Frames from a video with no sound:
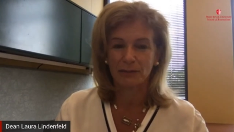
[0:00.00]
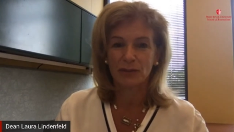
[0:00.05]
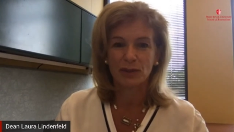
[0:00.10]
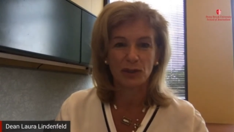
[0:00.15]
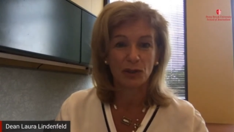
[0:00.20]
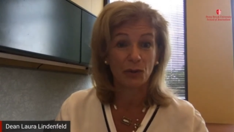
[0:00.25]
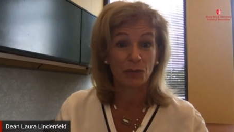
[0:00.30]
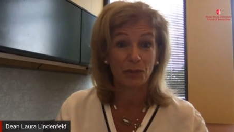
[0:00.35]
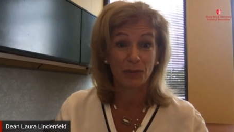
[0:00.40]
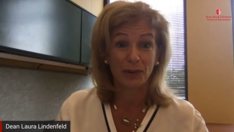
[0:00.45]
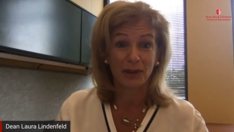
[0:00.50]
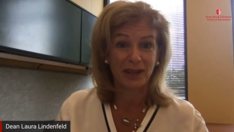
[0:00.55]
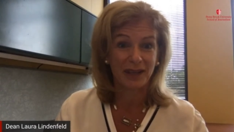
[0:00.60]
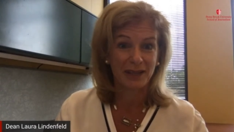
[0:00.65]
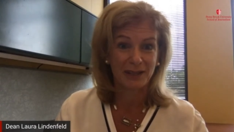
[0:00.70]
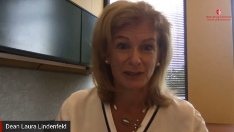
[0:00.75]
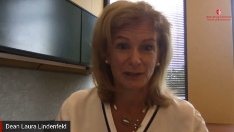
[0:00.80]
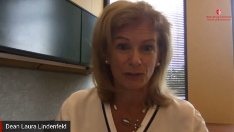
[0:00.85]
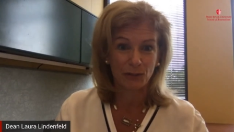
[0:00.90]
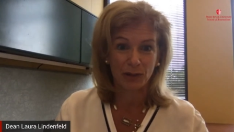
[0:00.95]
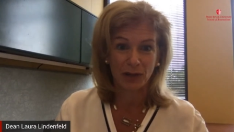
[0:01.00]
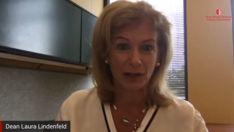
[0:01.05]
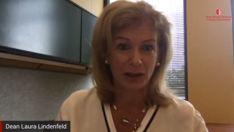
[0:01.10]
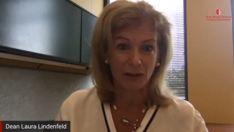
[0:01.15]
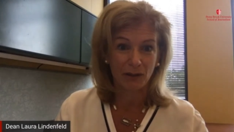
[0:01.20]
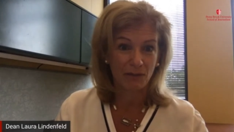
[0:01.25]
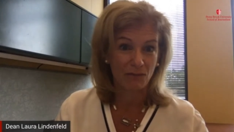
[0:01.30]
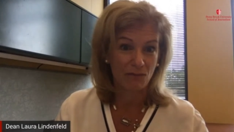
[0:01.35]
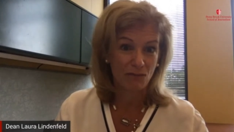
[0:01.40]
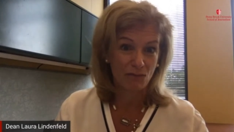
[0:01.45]
I'm so pleased
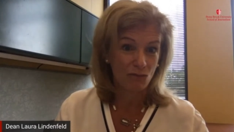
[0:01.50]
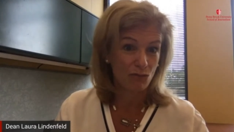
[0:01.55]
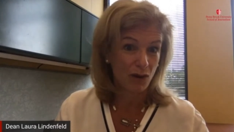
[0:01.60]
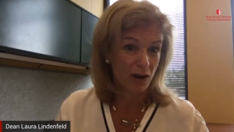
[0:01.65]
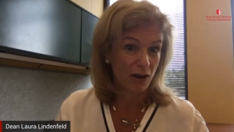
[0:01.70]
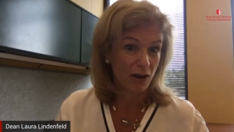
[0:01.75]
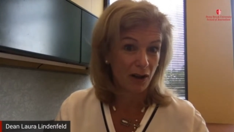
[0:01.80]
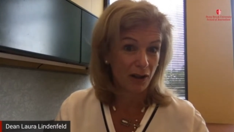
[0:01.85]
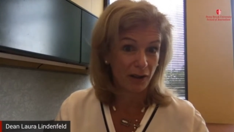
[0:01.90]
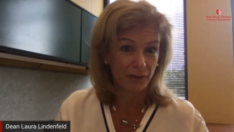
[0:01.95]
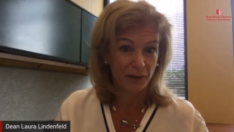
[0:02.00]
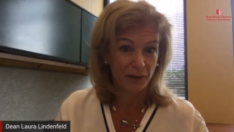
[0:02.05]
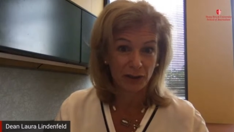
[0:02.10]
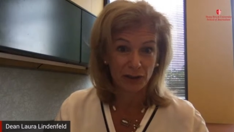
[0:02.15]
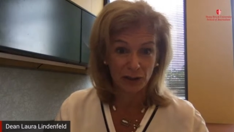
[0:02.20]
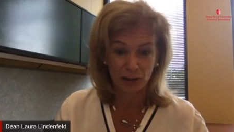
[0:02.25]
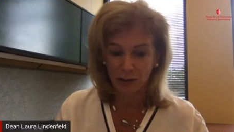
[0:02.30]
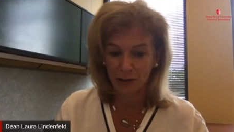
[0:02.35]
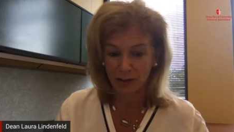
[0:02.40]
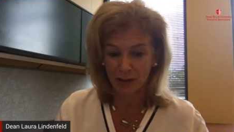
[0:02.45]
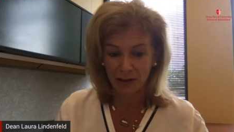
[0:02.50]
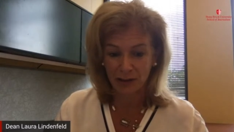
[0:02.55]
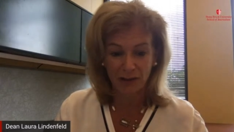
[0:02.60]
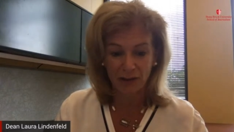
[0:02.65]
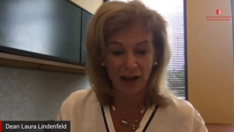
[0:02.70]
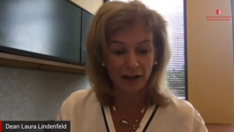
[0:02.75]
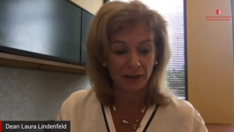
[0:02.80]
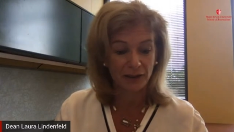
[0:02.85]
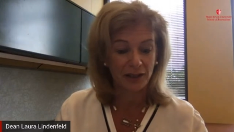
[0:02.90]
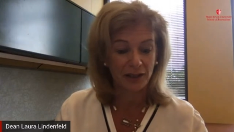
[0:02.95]
with what all of our students,
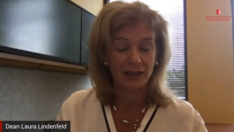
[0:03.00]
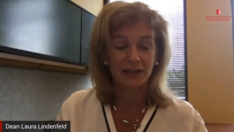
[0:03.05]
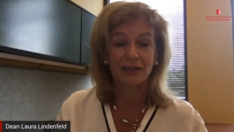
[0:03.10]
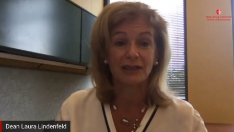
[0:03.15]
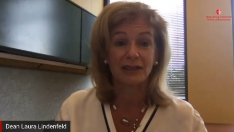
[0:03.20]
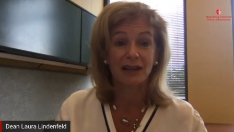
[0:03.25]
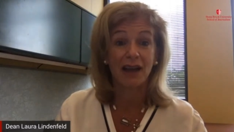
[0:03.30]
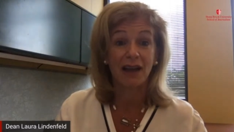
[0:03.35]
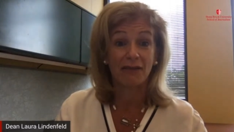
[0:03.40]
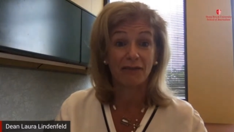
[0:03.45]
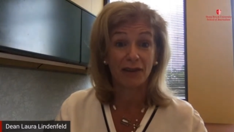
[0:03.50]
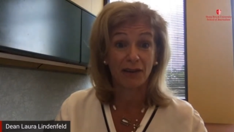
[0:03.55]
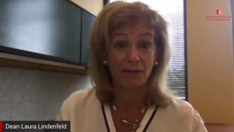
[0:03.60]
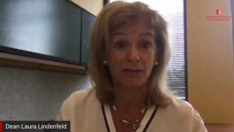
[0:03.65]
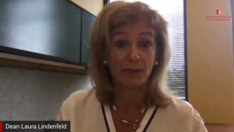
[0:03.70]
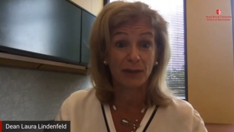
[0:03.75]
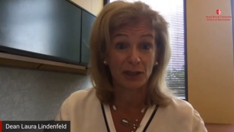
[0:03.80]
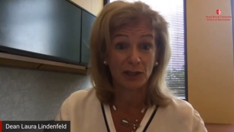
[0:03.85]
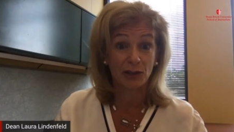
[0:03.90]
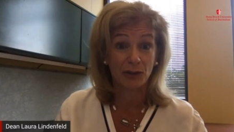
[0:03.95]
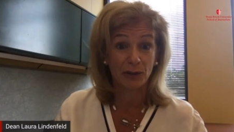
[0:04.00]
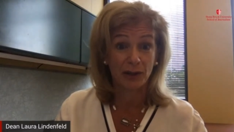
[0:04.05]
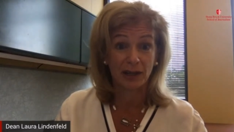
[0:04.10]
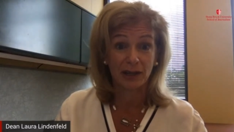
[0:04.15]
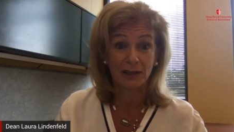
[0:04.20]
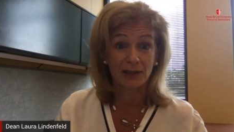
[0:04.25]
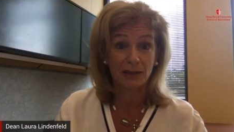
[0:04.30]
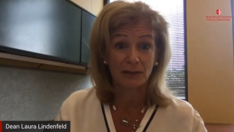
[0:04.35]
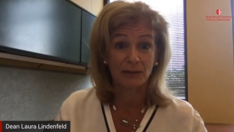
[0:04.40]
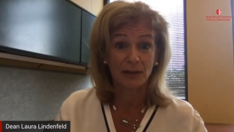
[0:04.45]
faculty, and staff have been
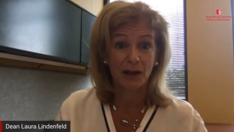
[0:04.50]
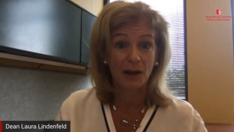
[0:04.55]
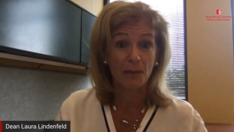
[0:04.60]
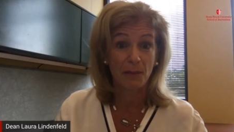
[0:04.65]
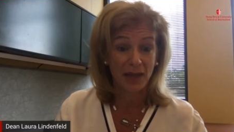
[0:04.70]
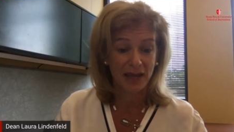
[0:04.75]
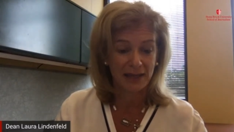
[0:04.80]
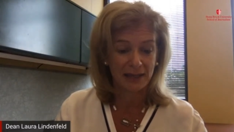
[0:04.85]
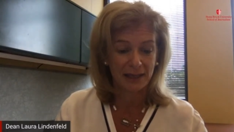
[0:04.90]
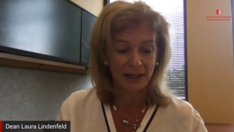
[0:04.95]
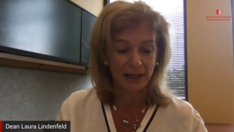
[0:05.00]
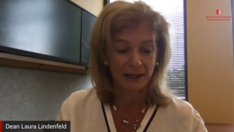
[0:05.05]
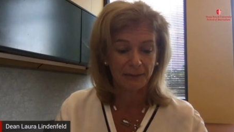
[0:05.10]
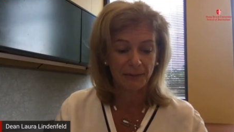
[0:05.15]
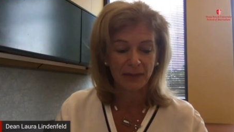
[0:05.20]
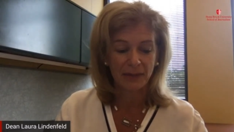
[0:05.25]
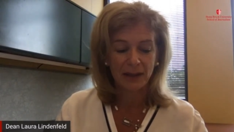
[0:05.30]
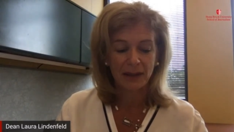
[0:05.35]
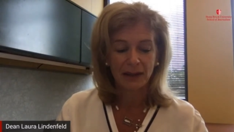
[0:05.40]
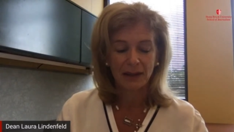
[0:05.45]
doing. It's amazing.